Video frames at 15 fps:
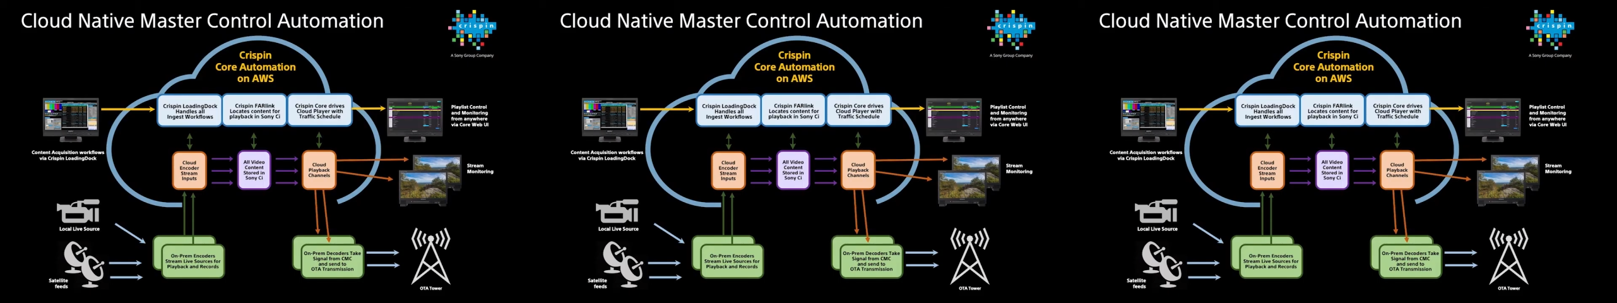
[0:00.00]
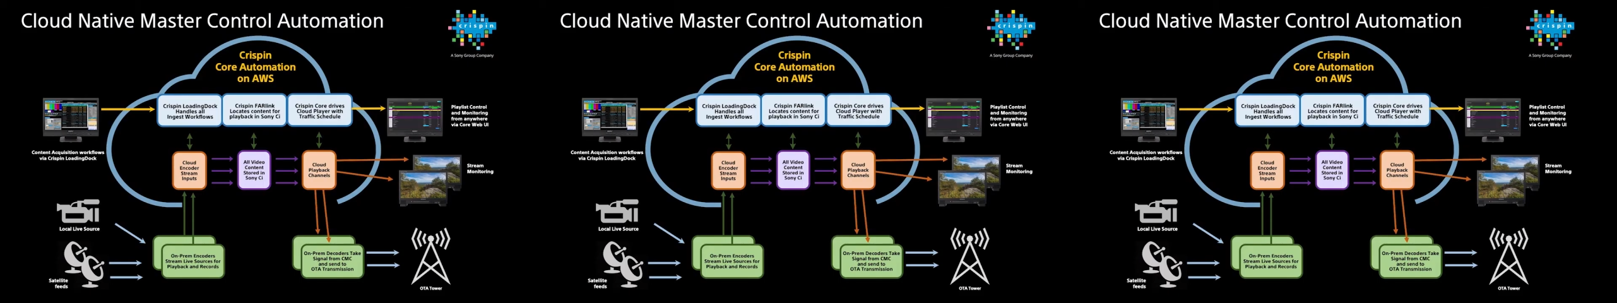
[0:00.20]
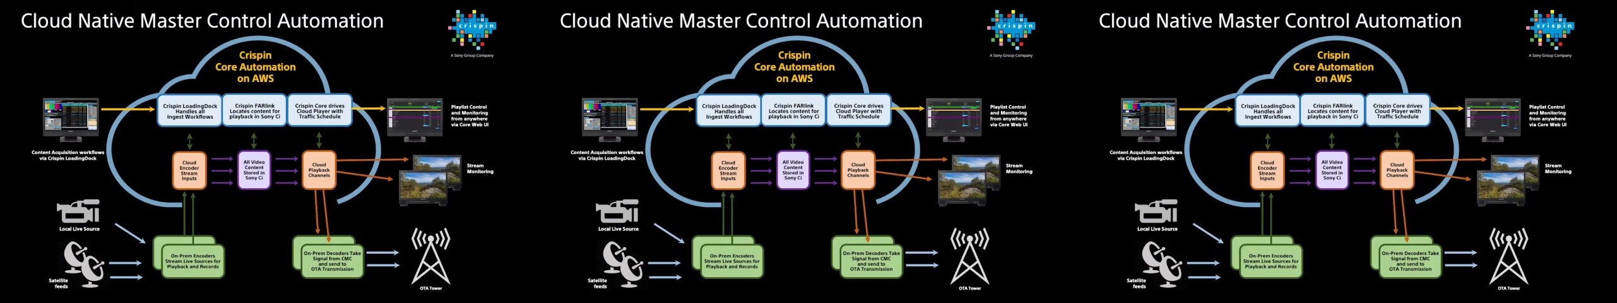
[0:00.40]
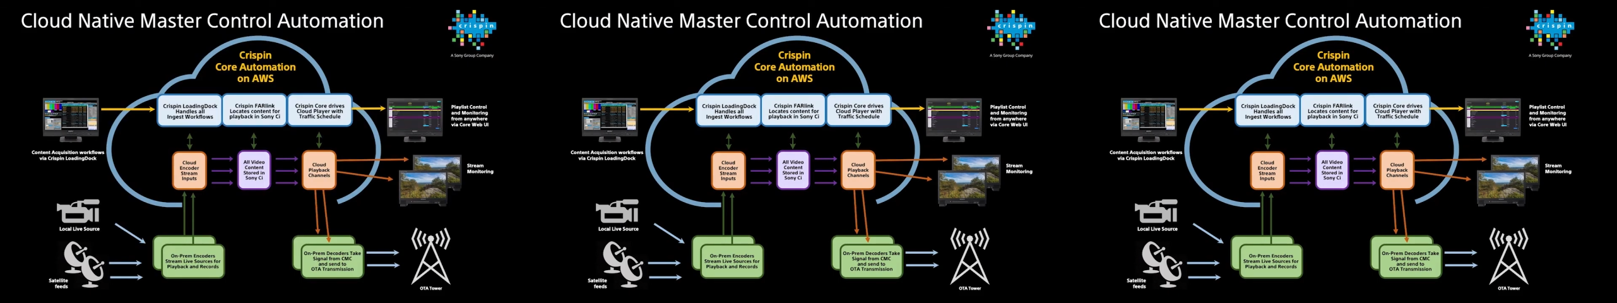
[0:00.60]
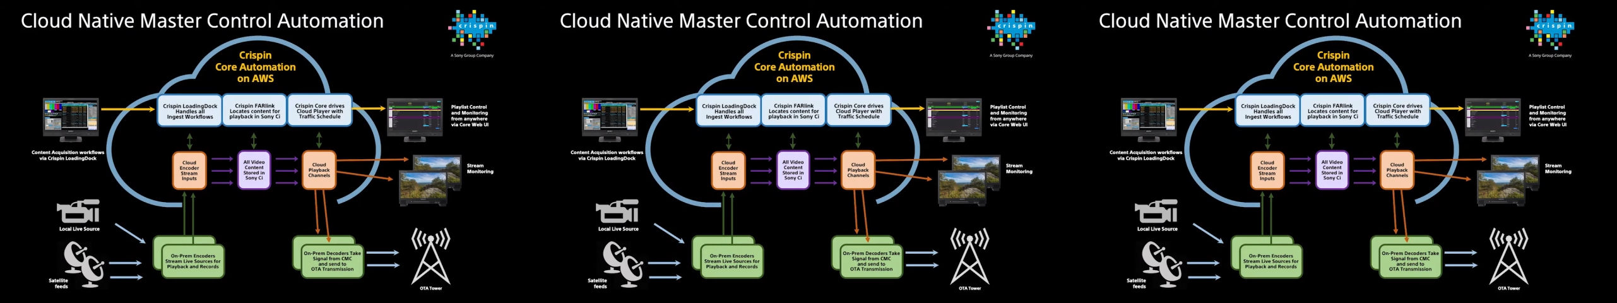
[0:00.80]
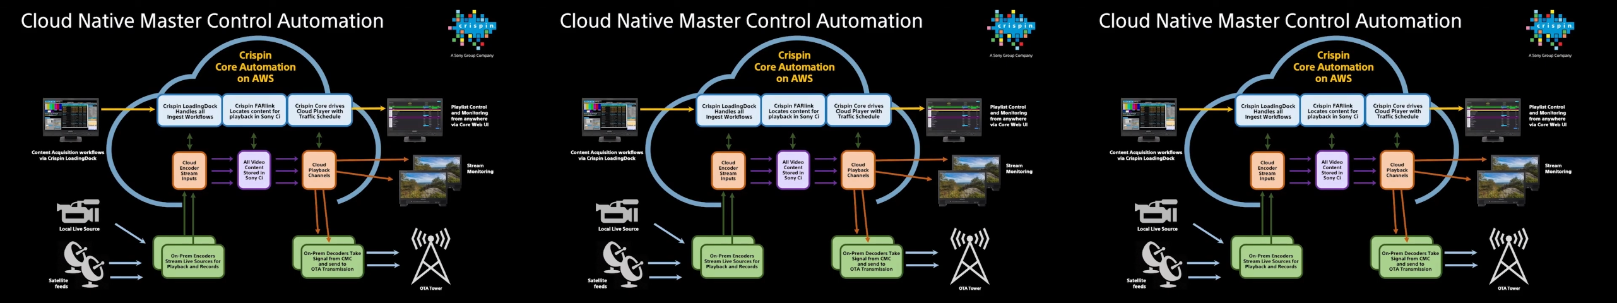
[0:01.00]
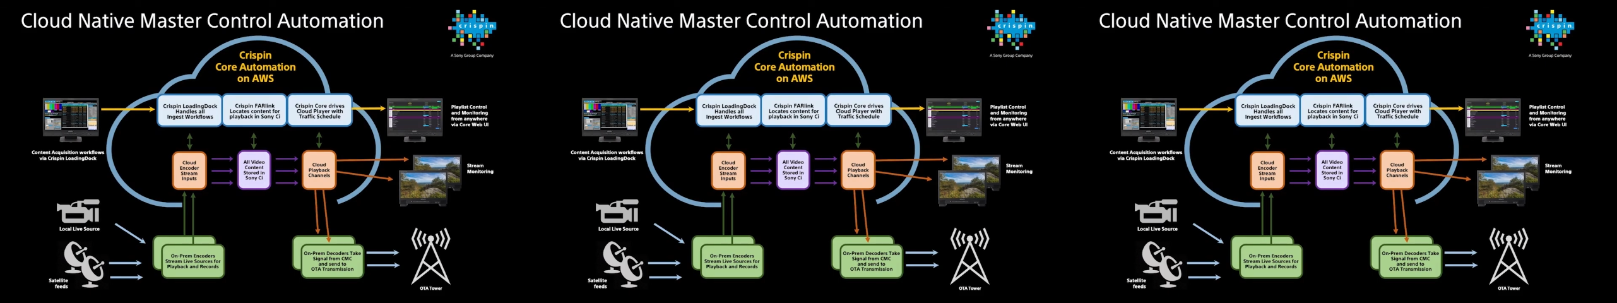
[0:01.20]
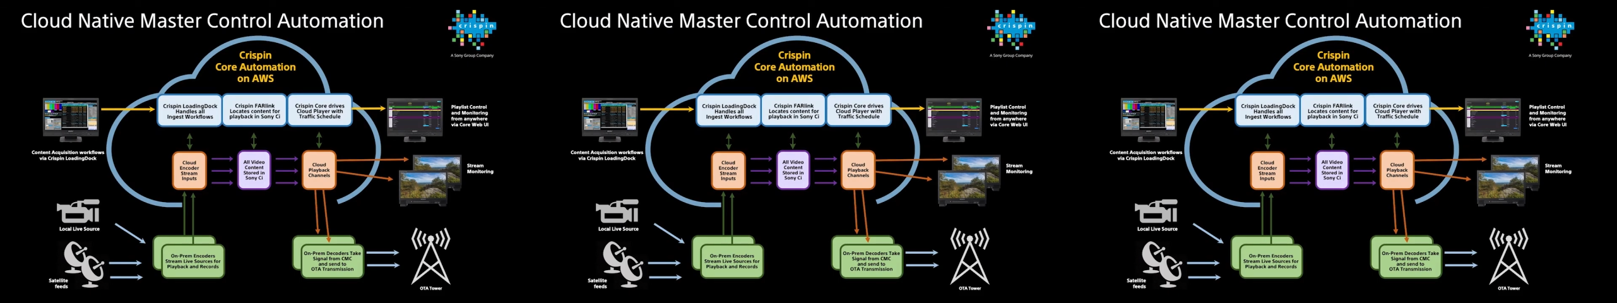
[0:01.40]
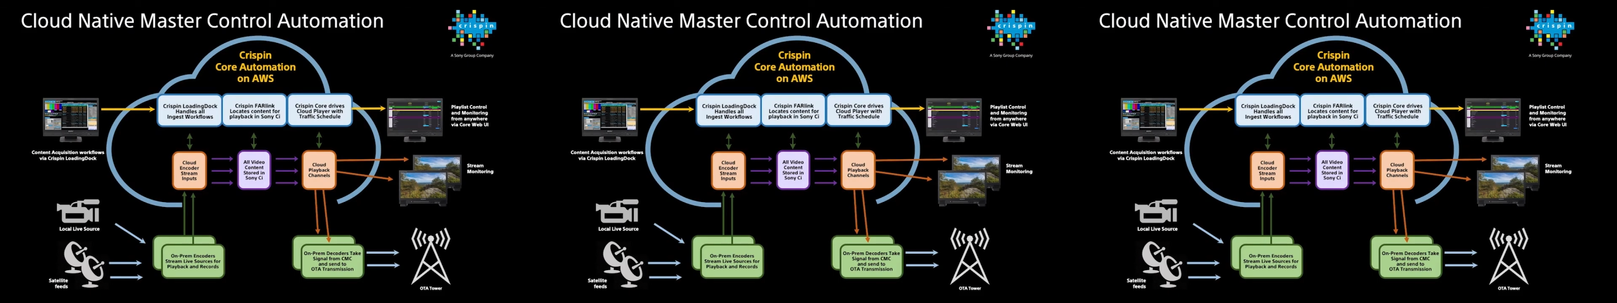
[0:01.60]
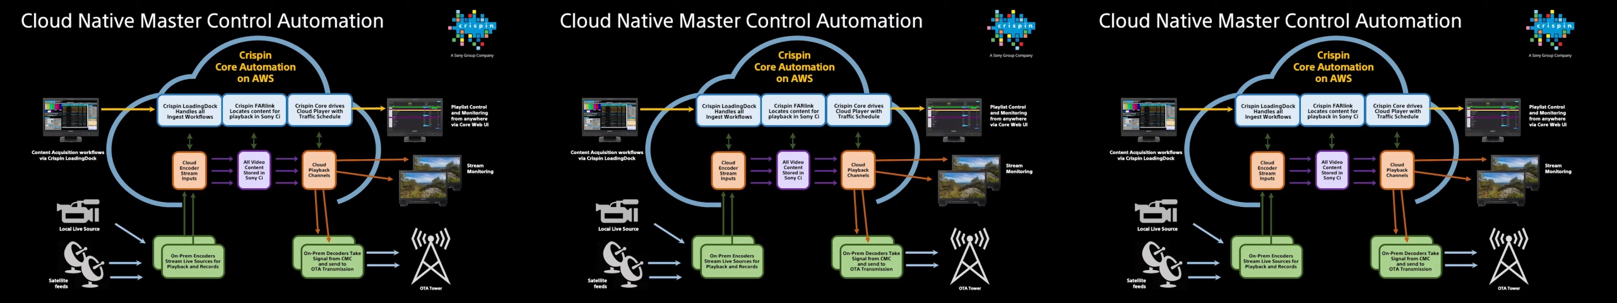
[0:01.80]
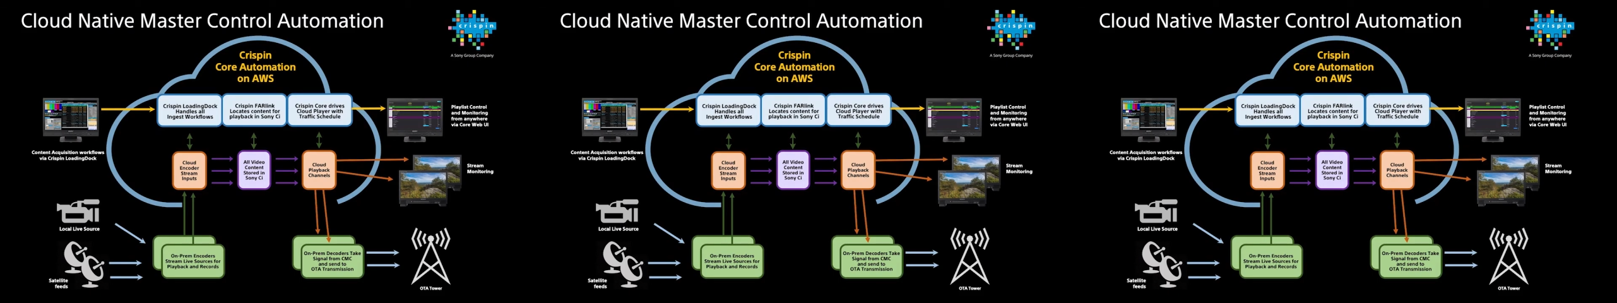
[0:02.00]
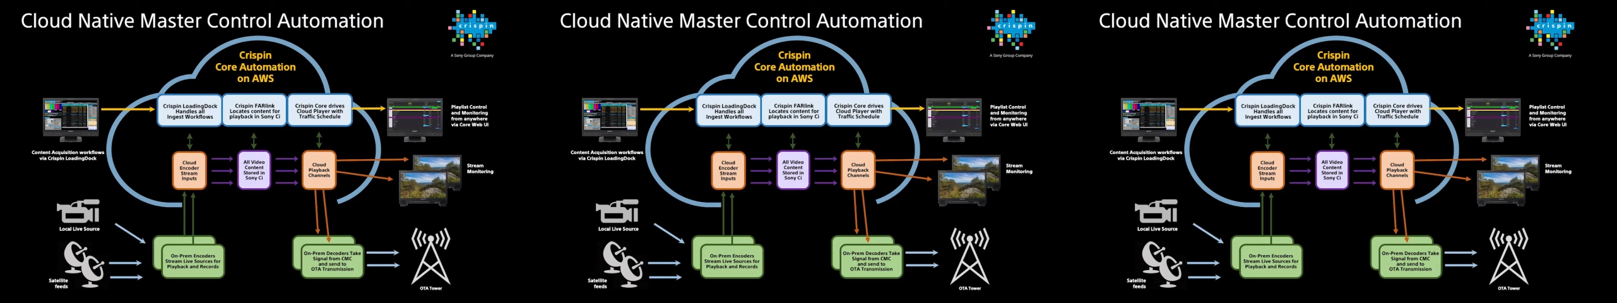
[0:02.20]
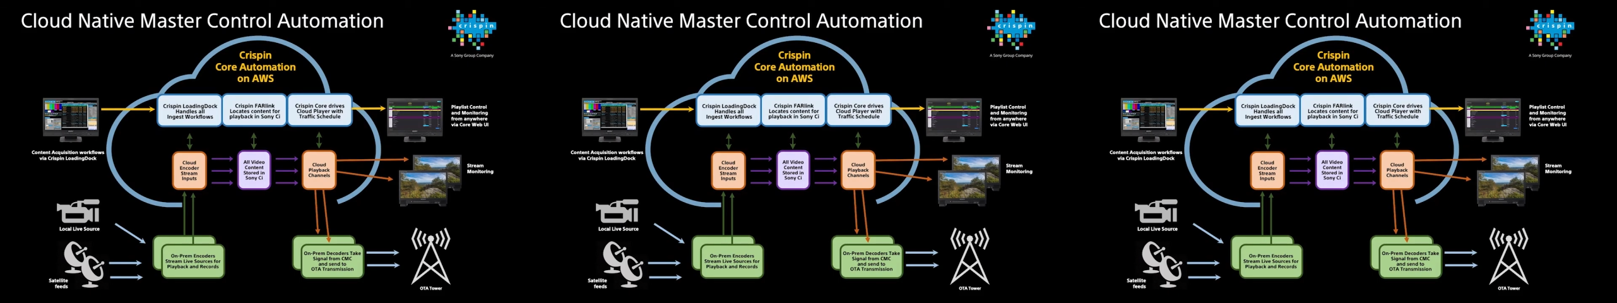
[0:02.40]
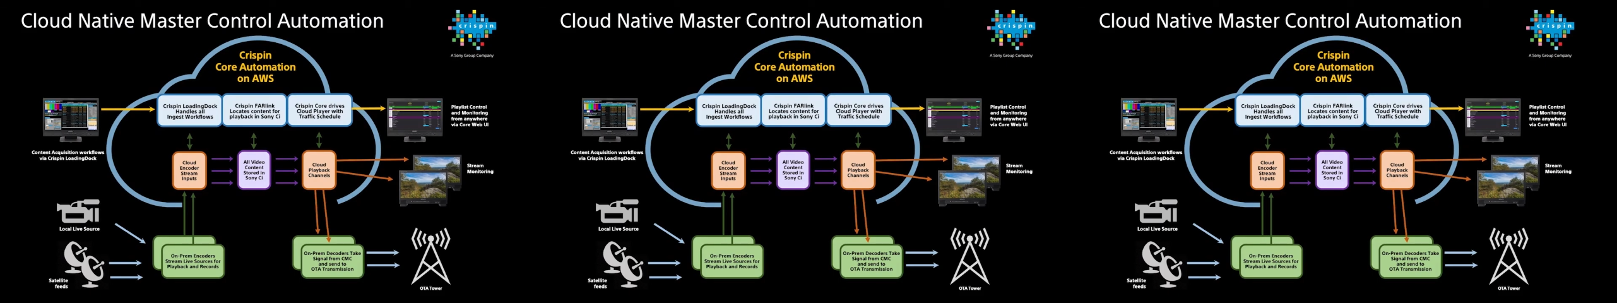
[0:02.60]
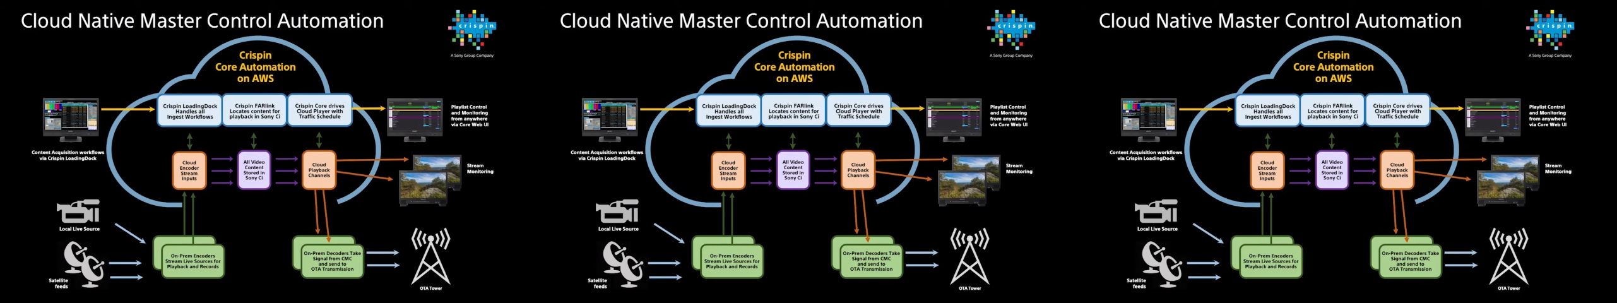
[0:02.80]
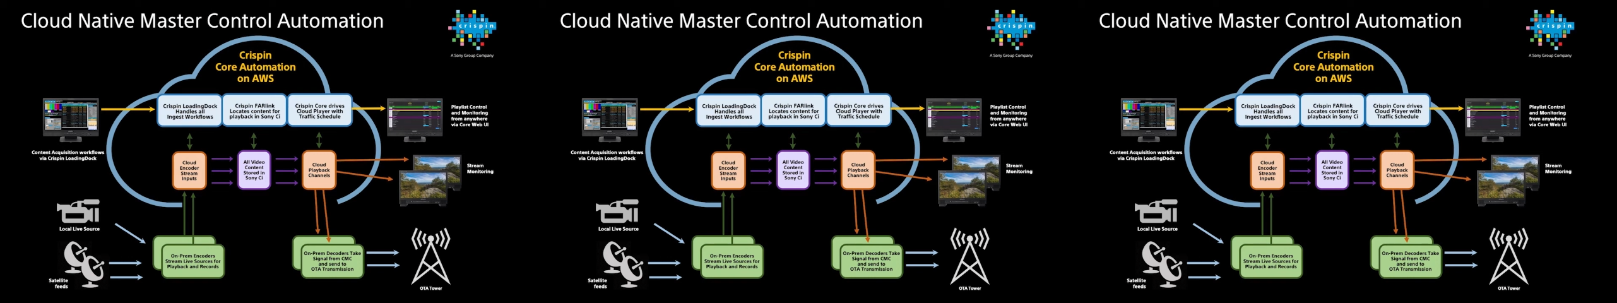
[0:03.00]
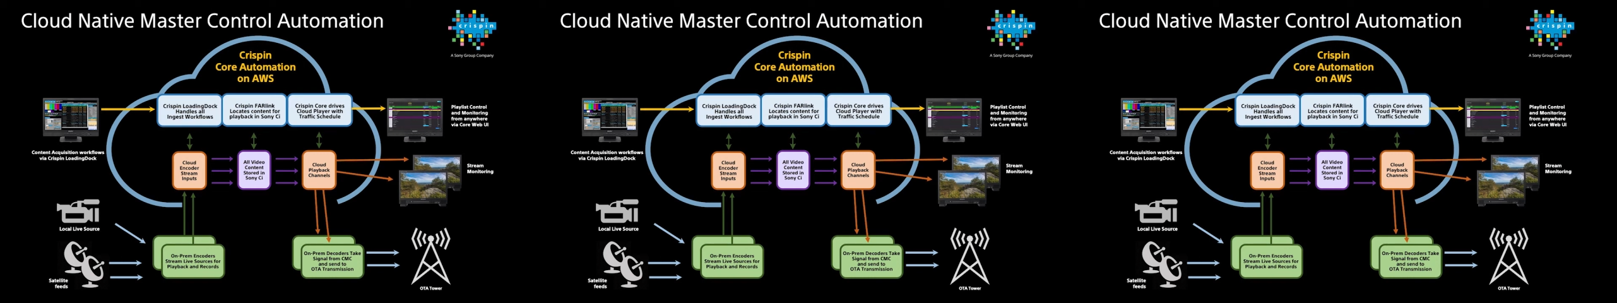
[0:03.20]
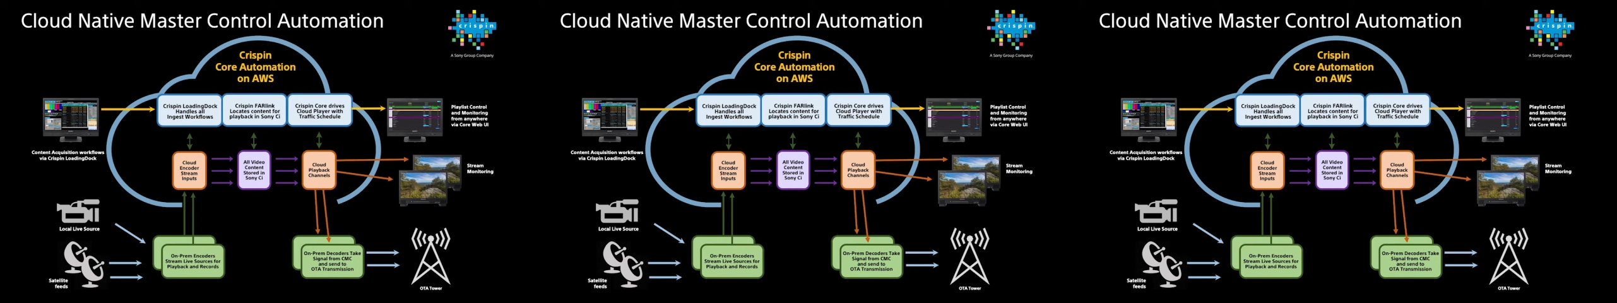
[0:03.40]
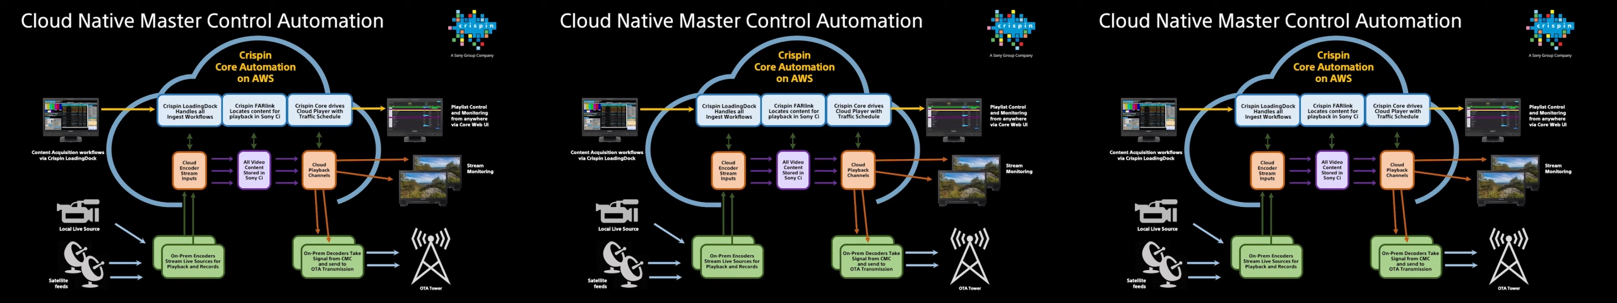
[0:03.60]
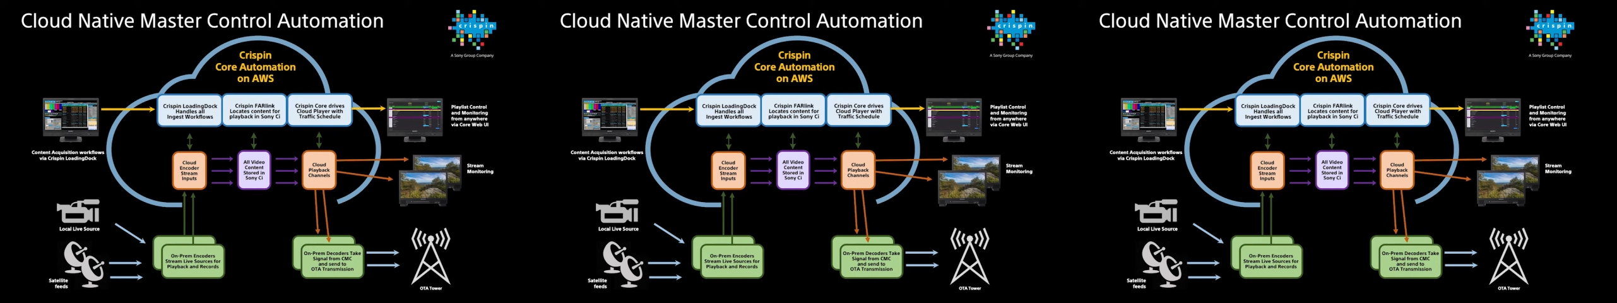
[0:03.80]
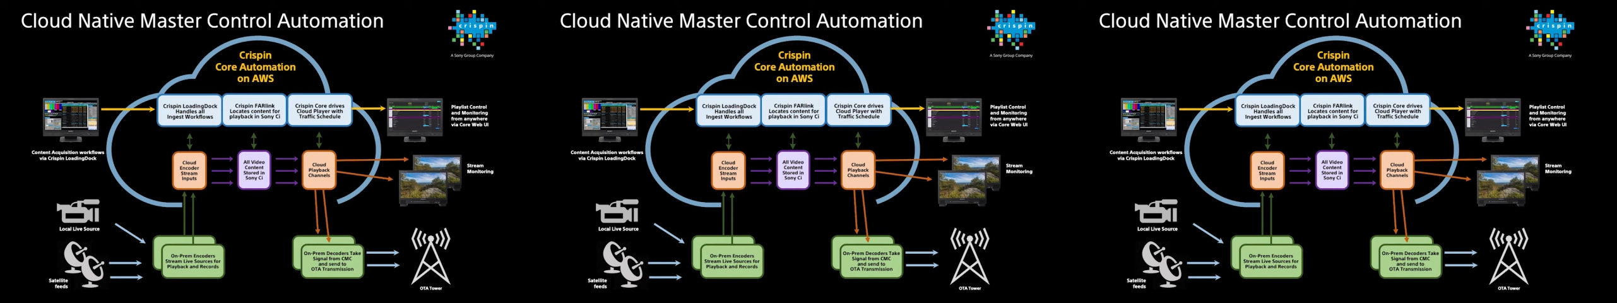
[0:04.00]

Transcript: No face is visible, so there are no lips to read.